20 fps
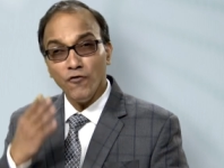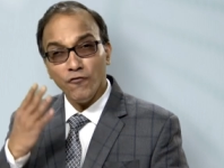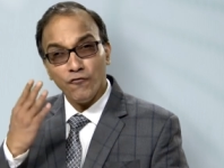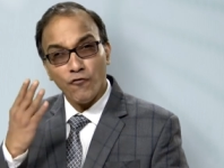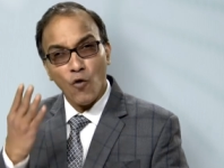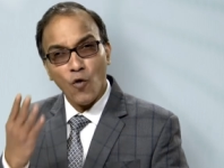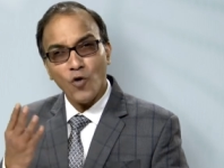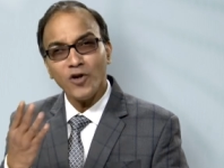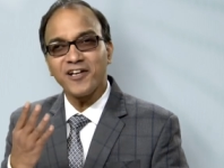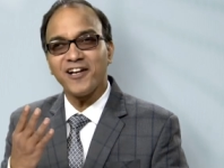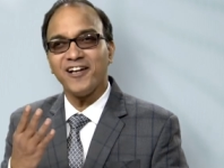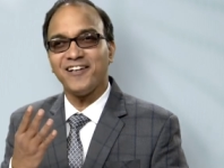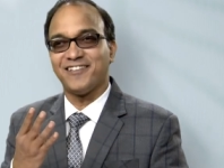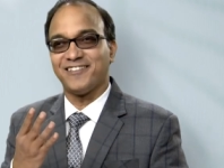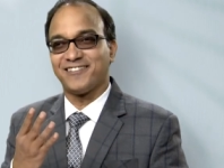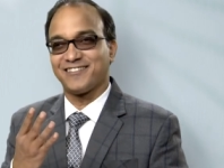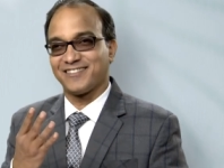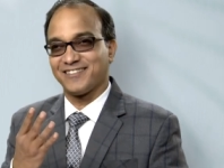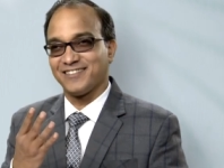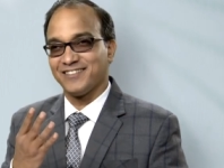of 4
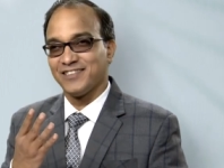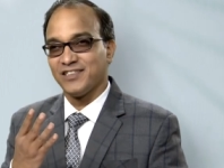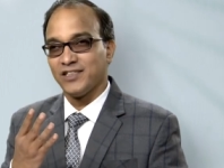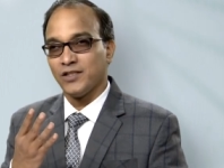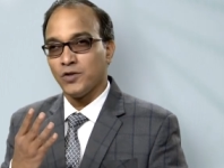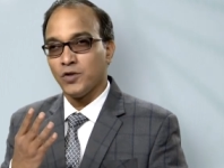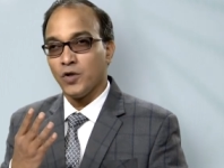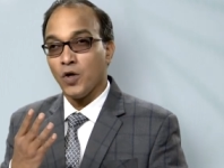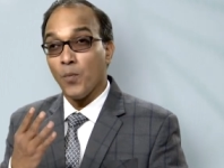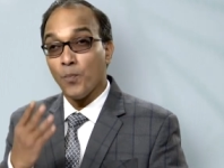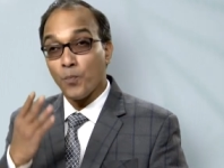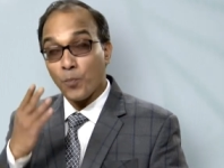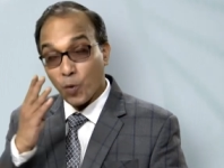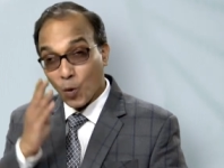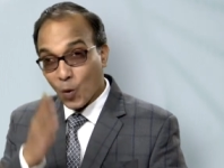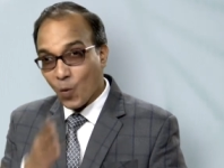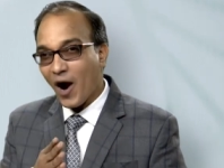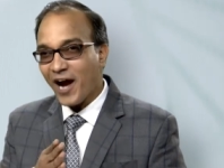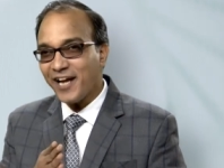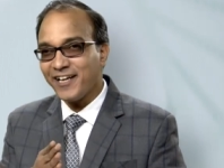credits,
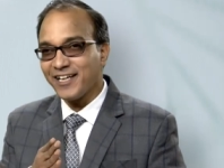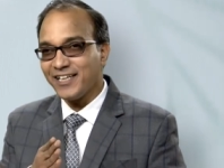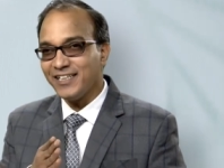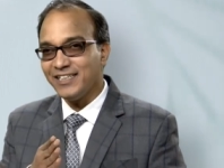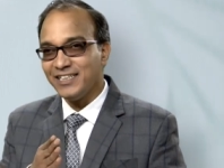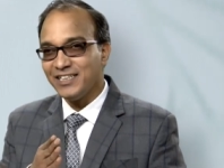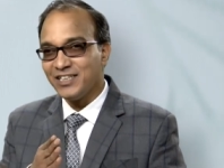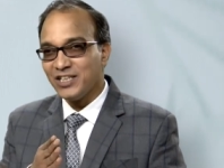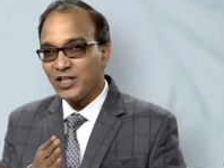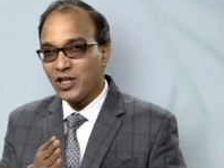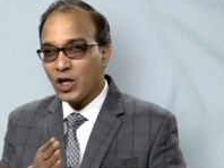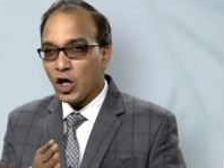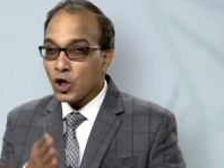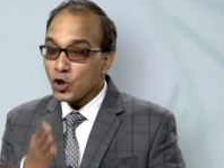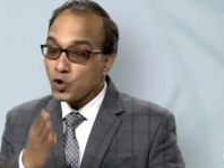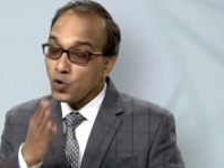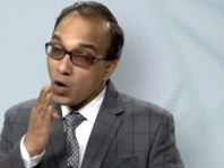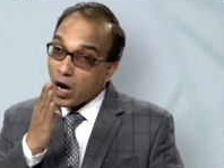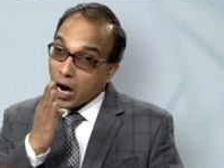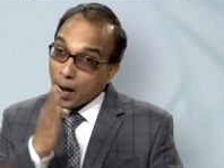provided
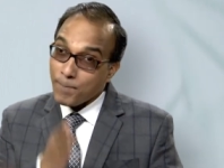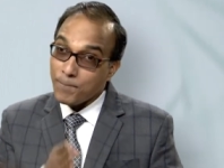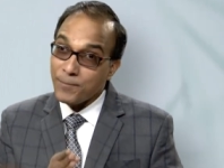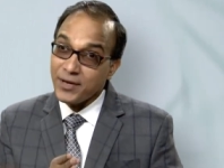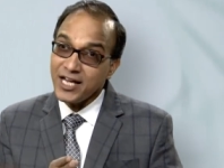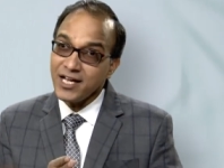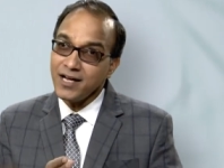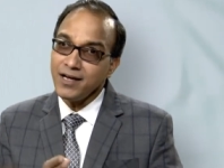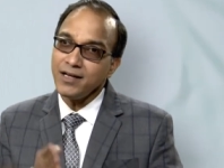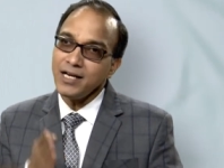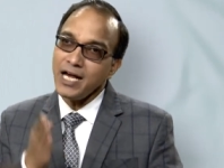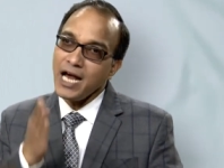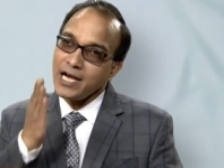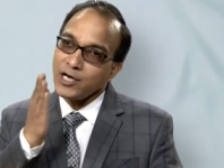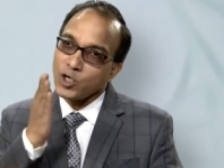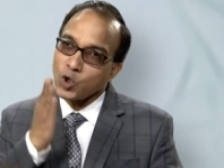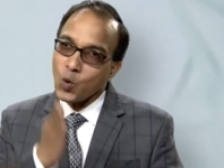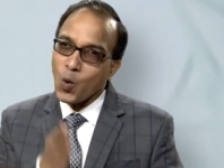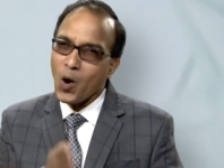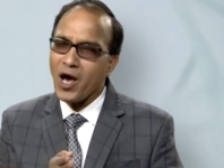you appear
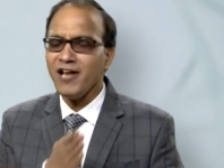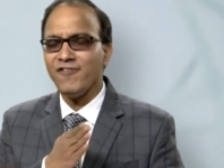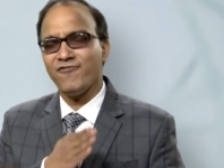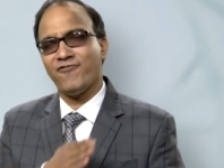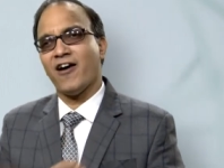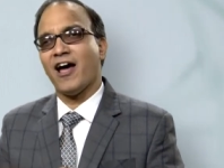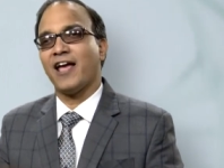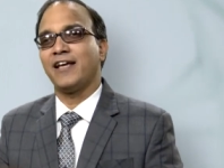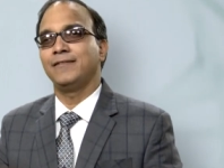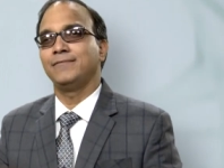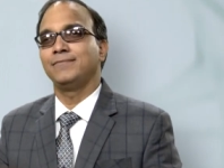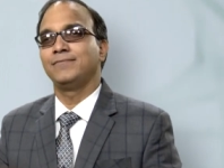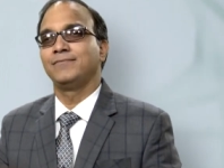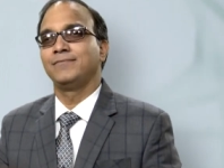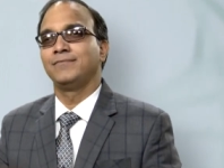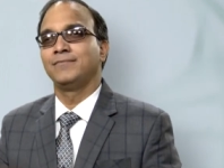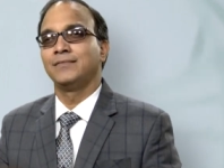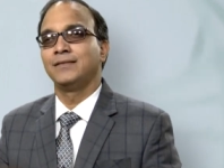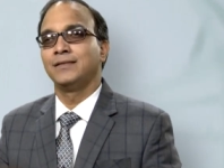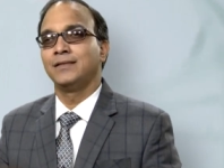and qualify
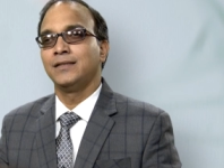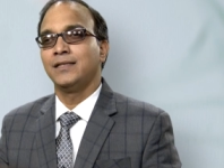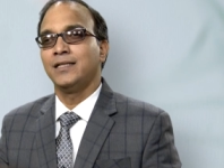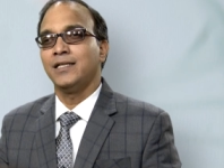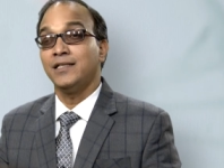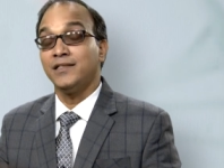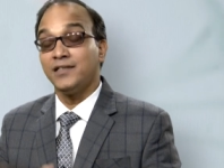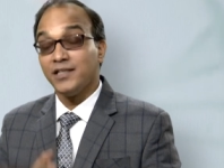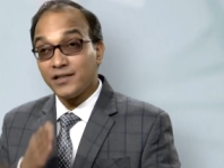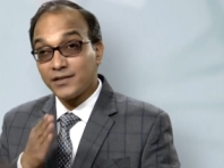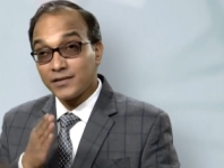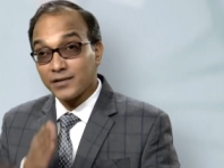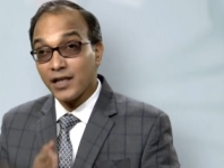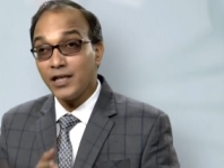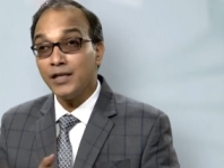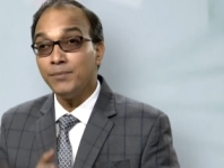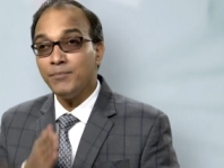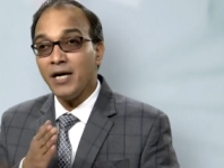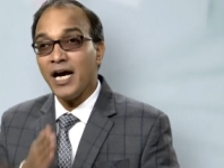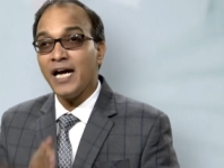the
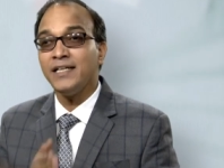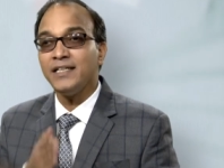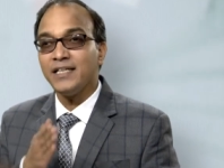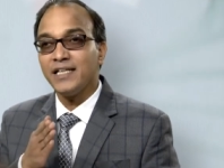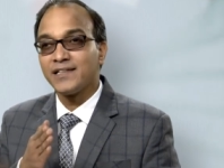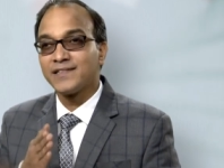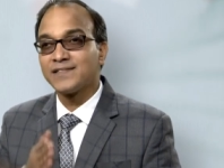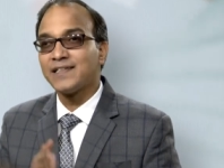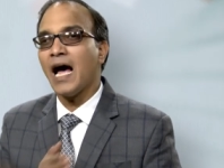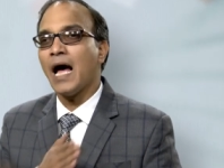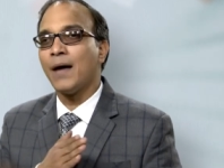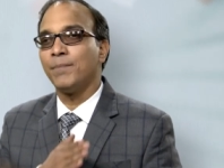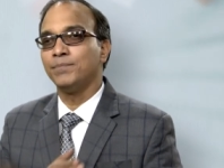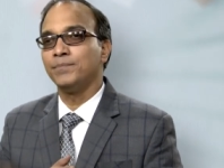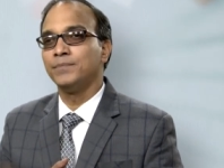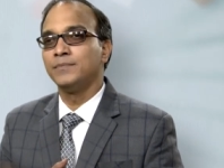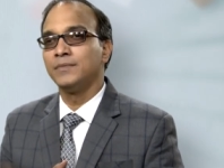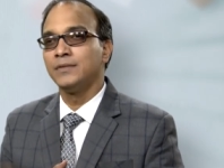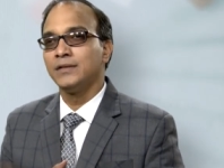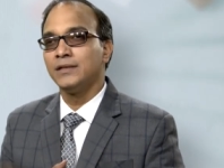term and exam
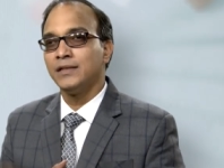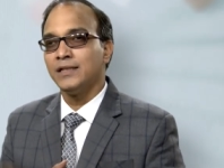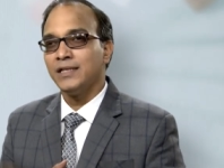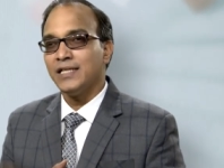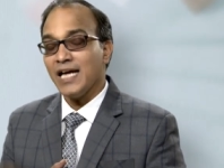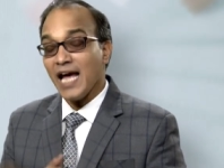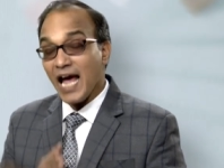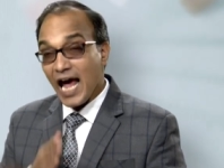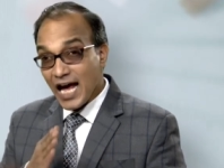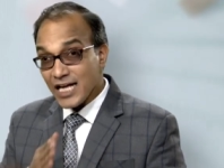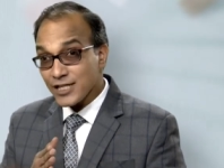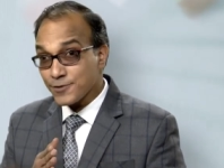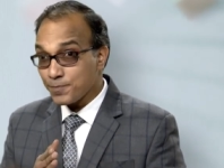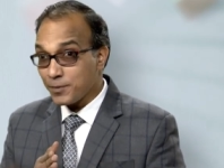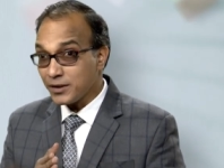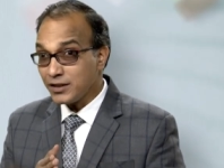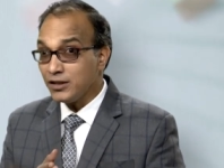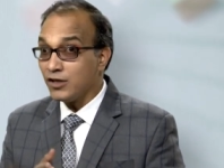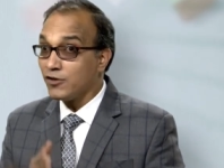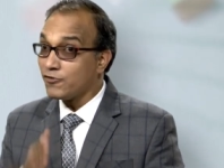as
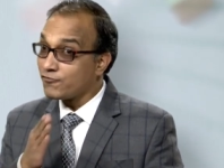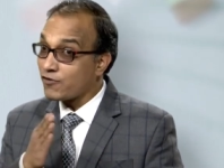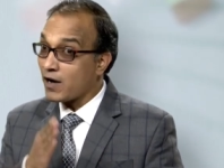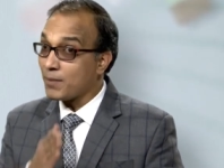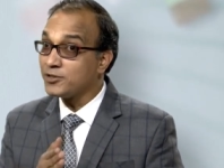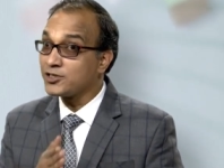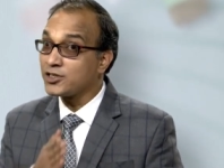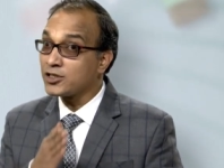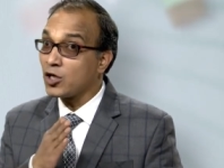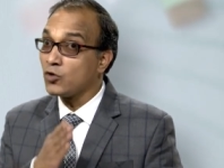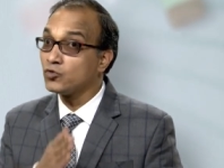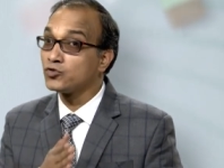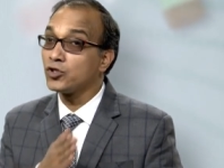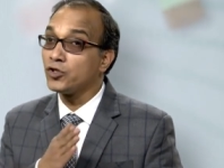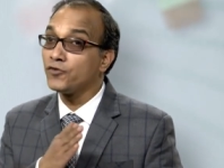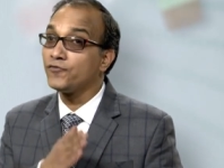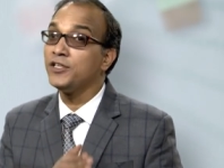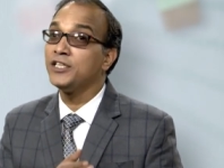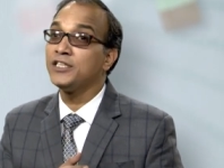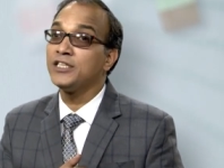per Pharmacy
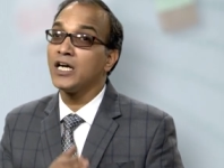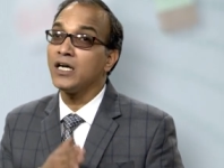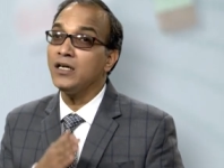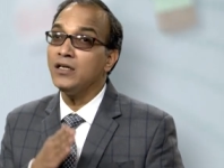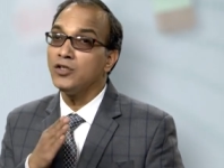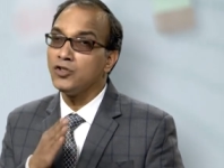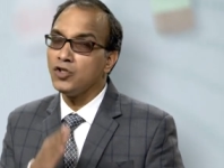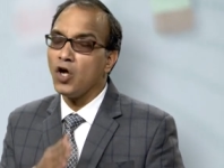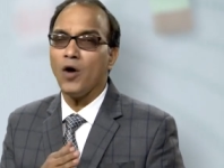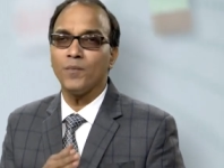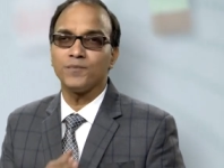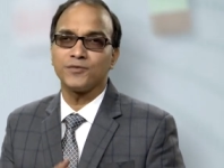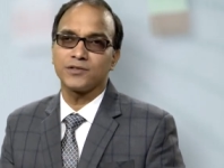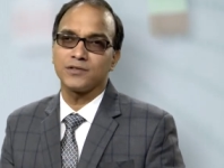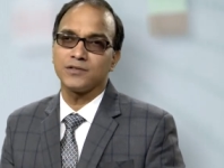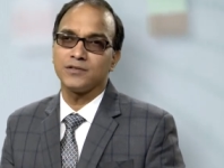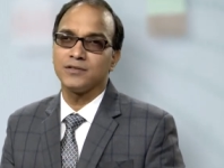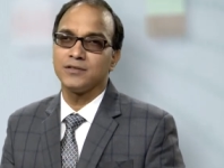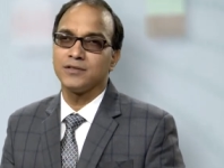Council of India norms.